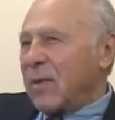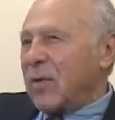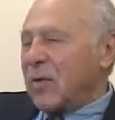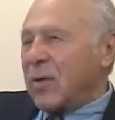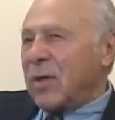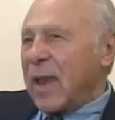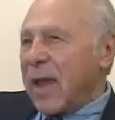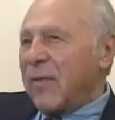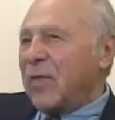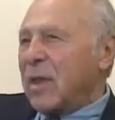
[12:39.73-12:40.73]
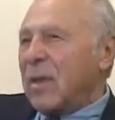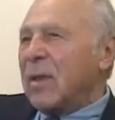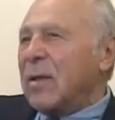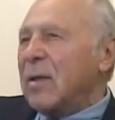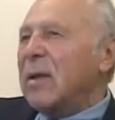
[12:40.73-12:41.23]
couldn't have
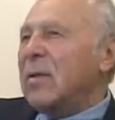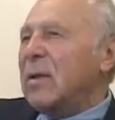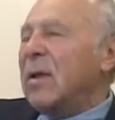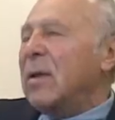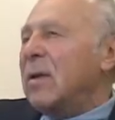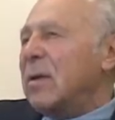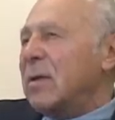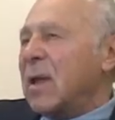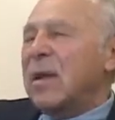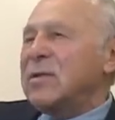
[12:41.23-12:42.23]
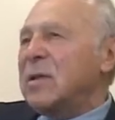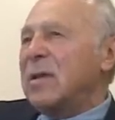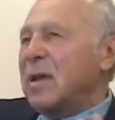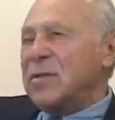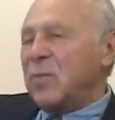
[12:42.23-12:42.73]
tons and
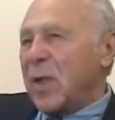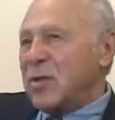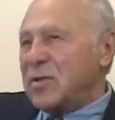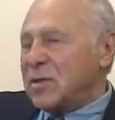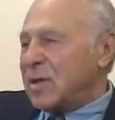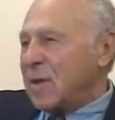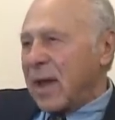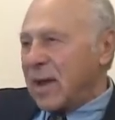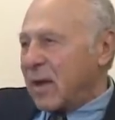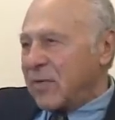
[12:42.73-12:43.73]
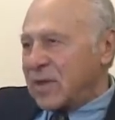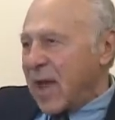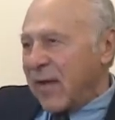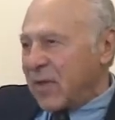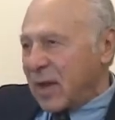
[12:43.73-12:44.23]
tons of patients and not enough
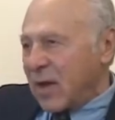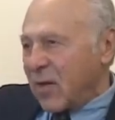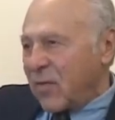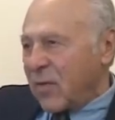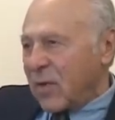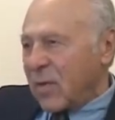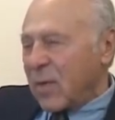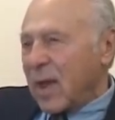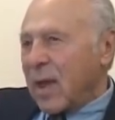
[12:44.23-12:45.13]
staff to care for them,